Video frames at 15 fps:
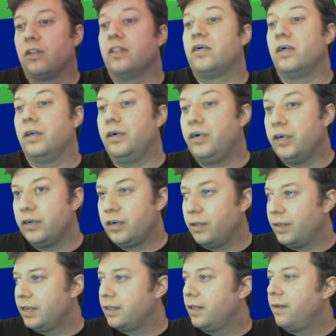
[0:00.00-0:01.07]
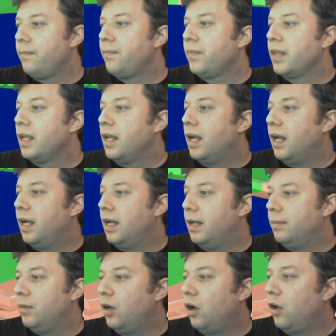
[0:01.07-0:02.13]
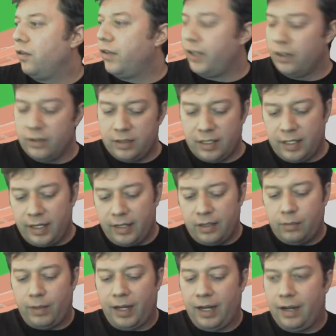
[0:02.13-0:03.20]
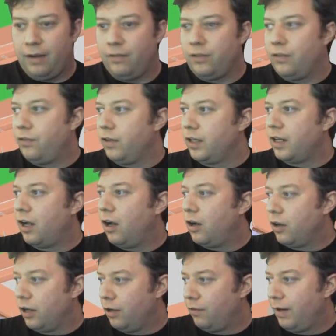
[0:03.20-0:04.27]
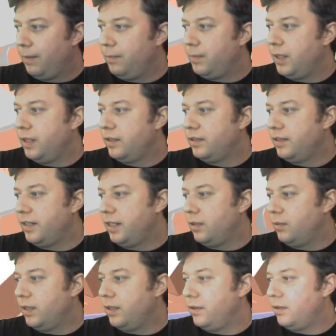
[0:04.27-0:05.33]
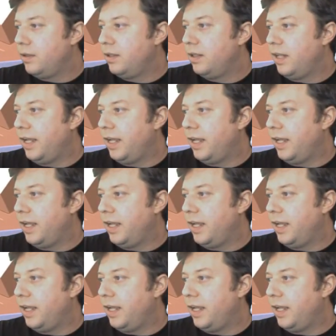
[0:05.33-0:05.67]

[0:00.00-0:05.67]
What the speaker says: solution to it. On the underneath, we have the front cargo ramp to deal with,